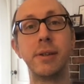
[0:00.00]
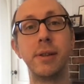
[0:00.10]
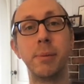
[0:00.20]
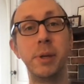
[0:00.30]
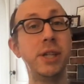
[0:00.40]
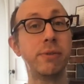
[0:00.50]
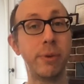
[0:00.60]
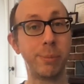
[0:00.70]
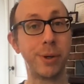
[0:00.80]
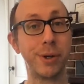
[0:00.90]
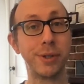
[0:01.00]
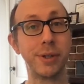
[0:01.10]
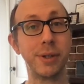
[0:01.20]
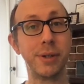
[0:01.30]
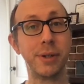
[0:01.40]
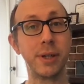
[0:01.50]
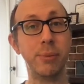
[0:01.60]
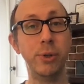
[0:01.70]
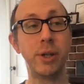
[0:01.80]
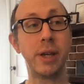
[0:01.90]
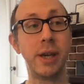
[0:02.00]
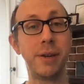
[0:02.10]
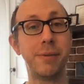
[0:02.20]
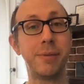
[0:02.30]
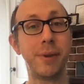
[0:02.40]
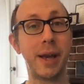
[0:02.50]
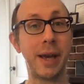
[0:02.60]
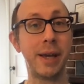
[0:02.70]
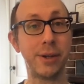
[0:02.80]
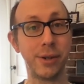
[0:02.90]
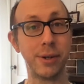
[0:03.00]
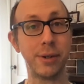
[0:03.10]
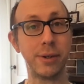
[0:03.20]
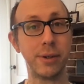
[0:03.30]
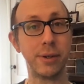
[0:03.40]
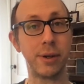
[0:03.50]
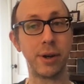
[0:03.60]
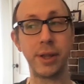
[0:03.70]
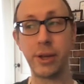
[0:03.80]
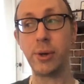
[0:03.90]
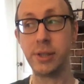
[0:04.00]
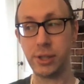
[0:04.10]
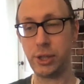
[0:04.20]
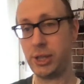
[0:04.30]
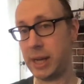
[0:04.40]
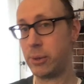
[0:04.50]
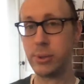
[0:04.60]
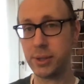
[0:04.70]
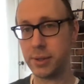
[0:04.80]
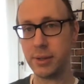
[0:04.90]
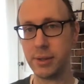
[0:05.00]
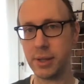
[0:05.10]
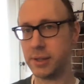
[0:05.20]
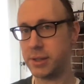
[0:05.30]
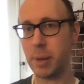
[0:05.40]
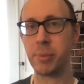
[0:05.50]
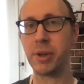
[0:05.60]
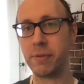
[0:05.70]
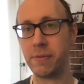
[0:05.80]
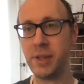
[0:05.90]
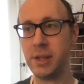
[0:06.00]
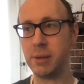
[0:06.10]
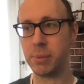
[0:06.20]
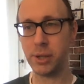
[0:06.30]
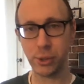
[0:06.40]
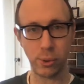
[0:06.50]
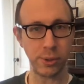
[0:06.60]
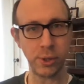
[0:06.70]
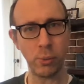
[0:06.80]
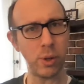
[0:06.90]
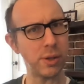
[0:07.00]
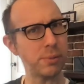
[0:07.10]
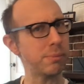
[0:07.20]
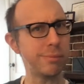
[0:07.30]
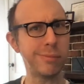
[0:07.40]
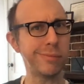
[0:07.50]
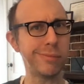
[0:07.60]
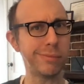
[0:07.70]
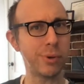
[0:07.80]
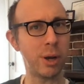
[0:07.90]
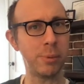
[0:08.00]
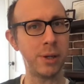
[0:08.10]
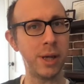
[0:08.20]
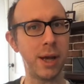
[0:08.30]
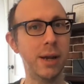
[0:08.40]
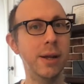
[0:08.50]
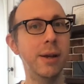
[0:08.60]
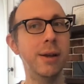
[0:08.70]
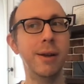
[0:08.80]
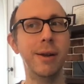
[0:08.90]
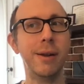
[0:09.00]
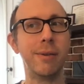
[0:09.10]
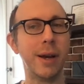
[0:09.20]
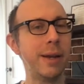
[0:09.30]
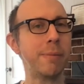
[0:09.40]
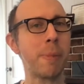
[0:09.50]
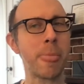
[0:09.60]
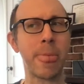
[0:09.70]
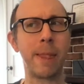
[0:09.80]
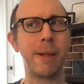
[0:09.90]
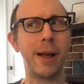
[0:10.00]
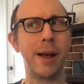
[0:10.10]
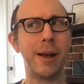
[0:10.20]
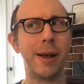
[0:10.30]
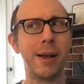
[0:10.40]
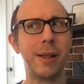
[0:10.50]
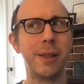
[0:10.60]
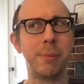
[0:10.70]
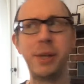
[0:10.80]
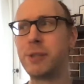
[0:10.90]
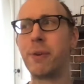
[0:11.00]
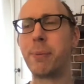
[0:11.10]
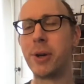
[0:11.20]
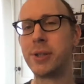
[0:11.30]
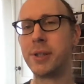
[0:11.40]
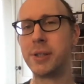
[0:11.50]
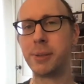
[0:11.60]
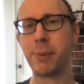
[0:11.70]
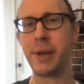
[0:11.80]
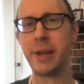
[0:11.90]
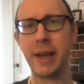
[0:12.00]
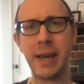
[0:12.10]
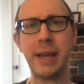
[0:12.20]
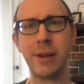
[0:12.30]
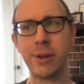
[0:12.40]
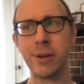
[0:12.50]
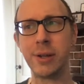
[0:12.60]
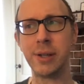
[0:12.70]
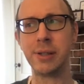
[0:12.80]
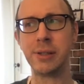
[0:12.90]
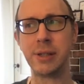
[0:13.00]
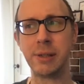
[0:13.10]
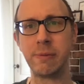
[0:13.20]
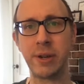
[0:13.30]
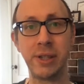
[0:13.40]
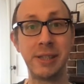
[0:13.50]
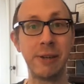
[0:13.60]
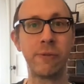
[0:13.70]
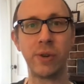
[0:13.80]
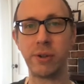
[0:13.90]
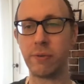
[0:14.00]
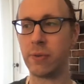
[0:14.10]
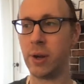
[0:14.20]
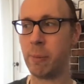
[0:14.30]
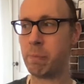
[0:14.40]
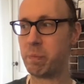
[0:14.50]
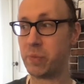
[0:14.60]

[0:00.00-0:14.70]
the peaceful person communicate anger? Are they going to shout and stomp their feet and punch holes in walls? Probably not, right? The peaceful person displaying anger is very different from